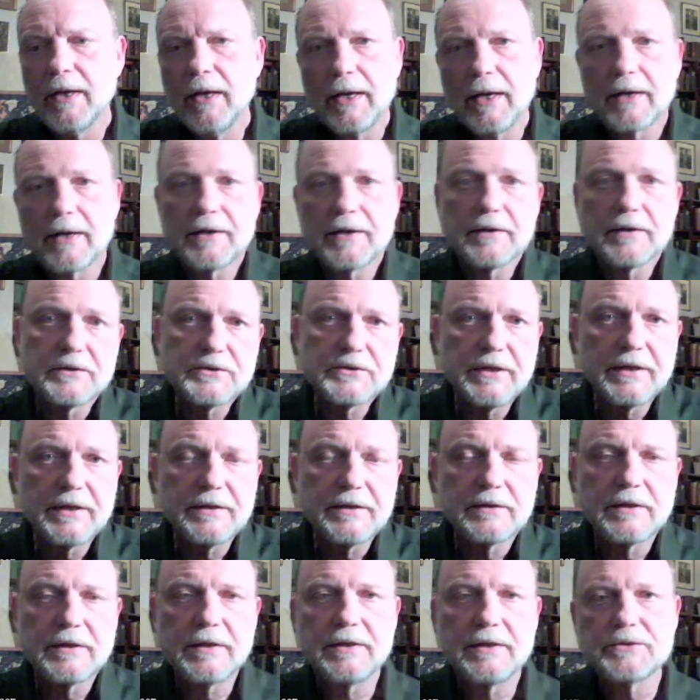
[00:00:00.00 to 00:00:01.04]
And in the
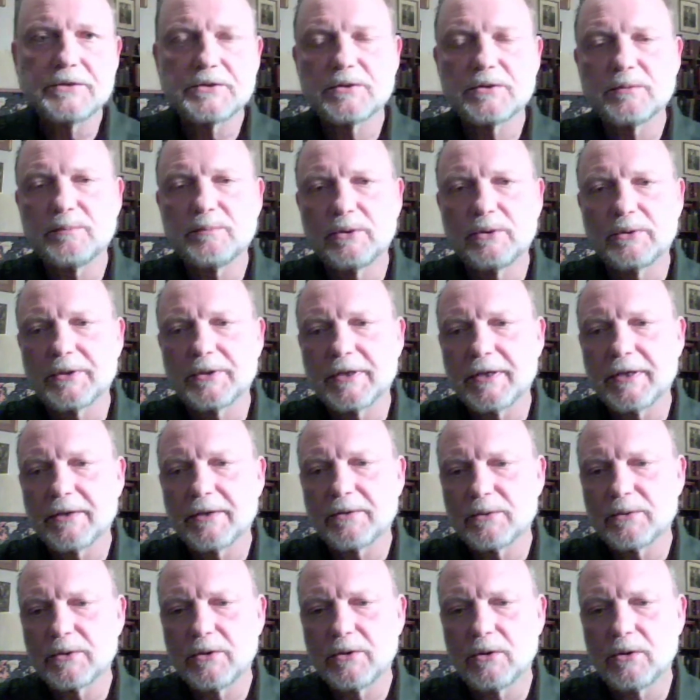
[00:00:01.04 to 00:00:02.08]
second case, to pull
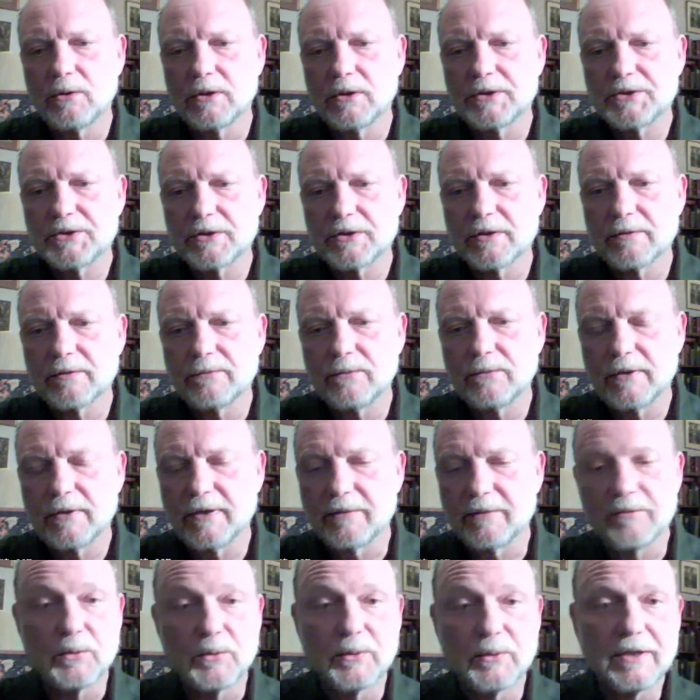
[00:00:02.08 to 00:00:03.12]
together a coalition
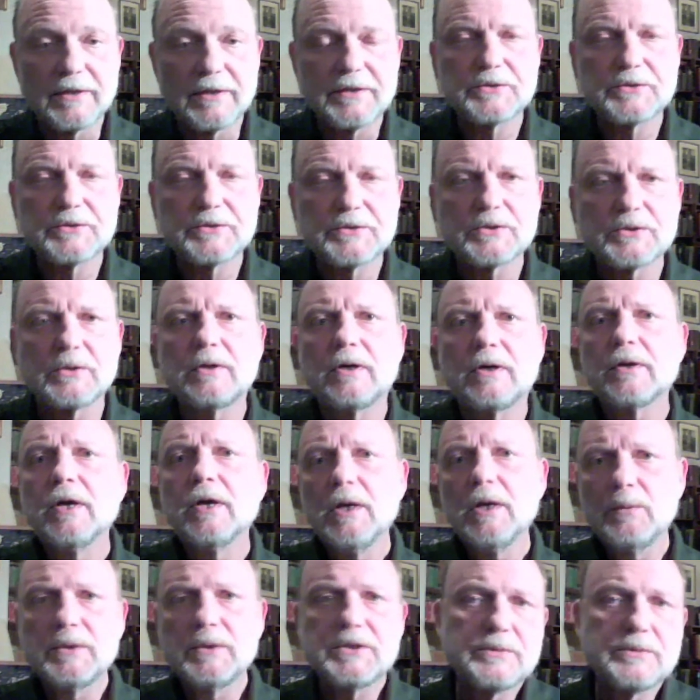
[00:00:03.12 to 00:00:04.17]
of the willing, so-called,
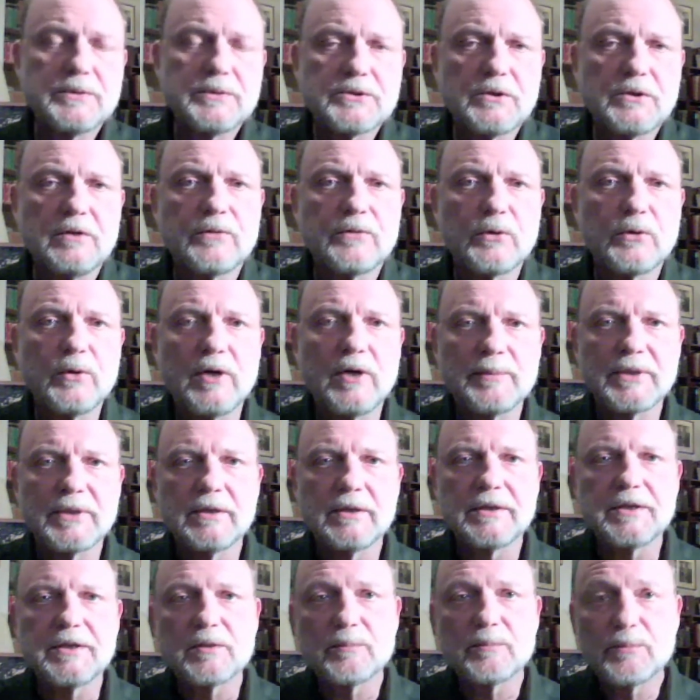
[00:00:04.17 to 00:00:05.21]
which was
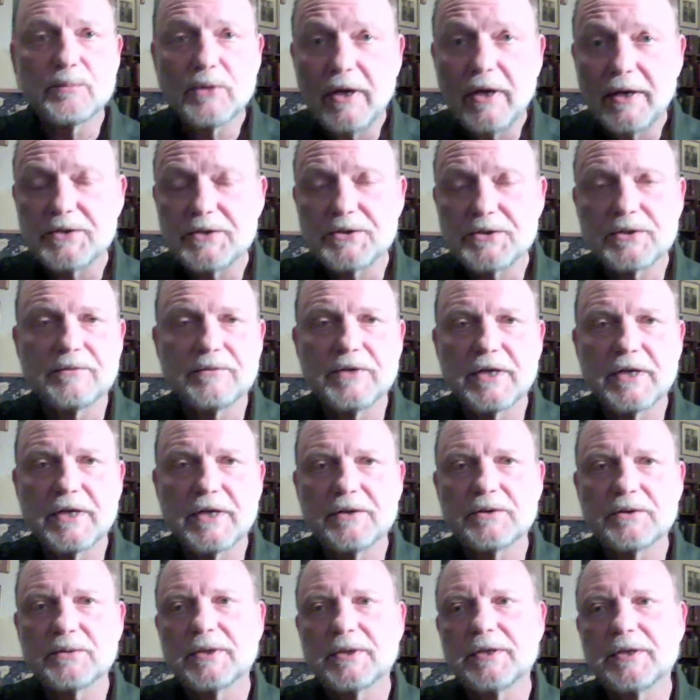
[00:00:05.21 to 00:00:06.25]
overwhelmingly comprised of
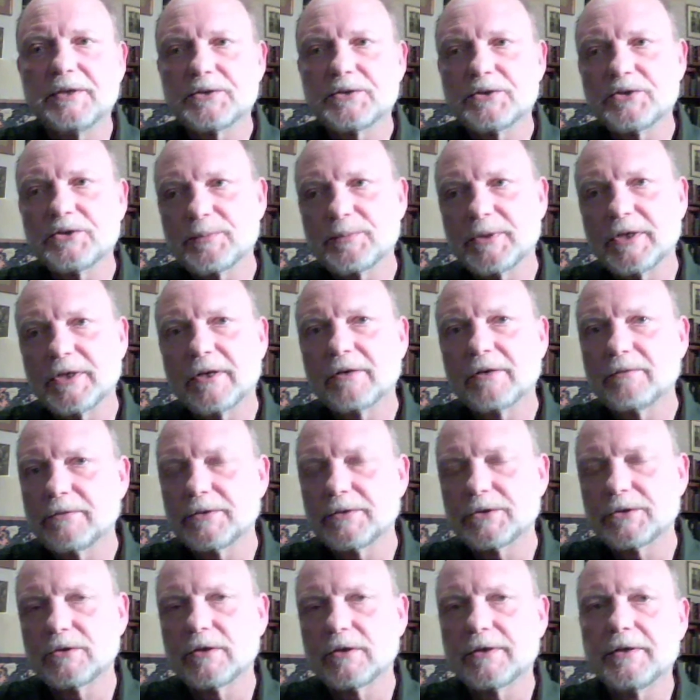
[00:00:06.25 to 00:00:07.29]
NATO nations, but not
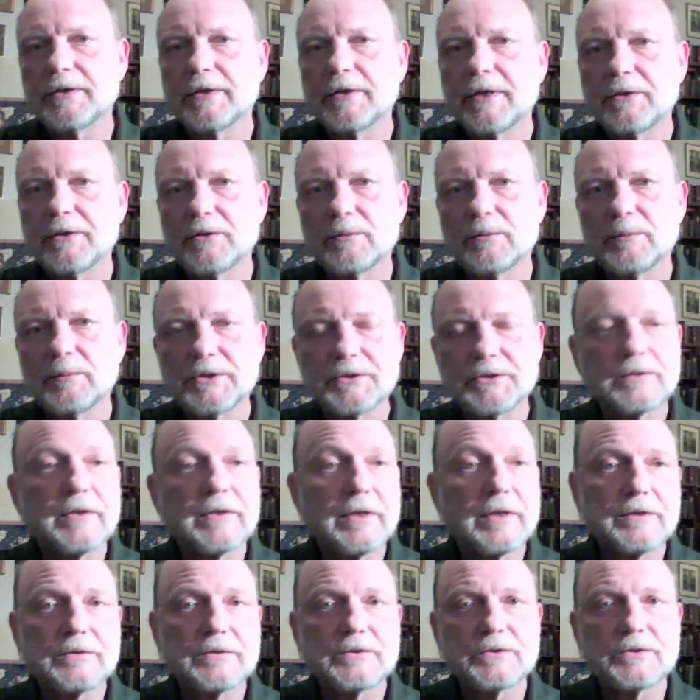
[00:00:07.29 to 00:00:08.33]
officially a NATO mission,
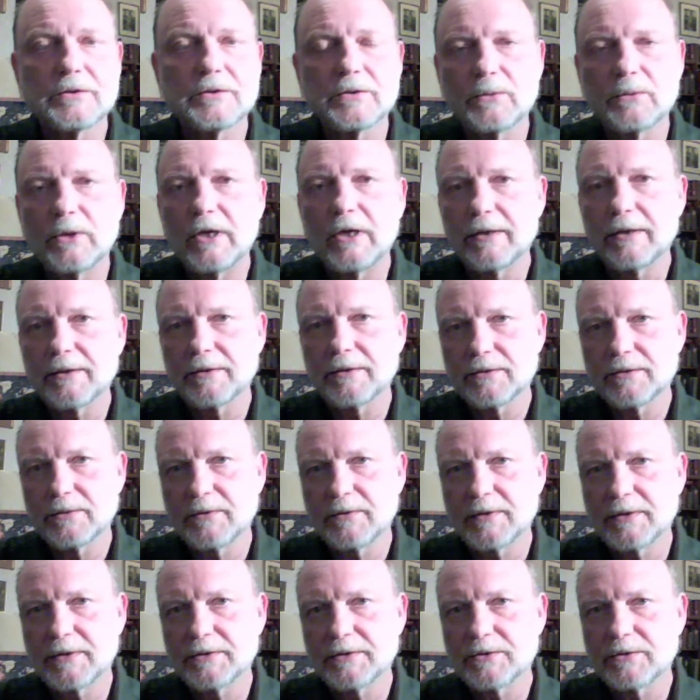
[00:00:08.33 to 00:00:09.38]
that is in Iraq in
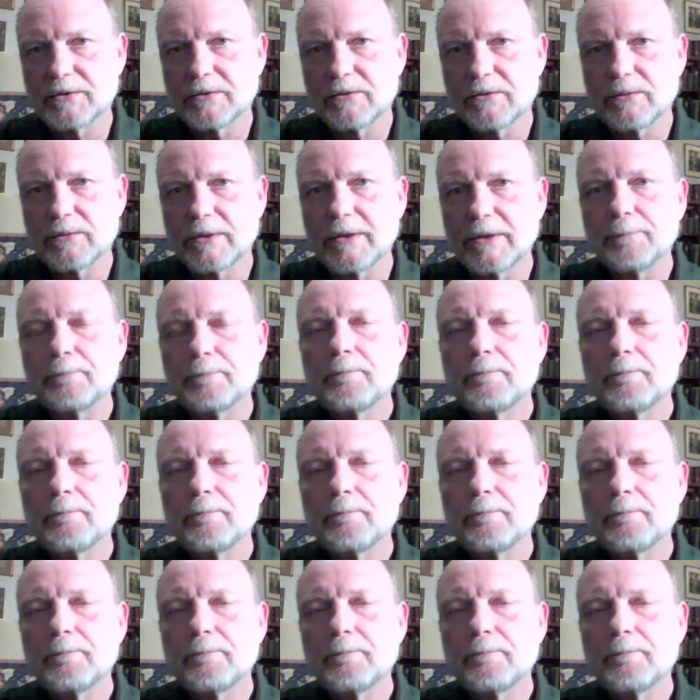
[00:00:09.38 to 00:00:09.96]
2003.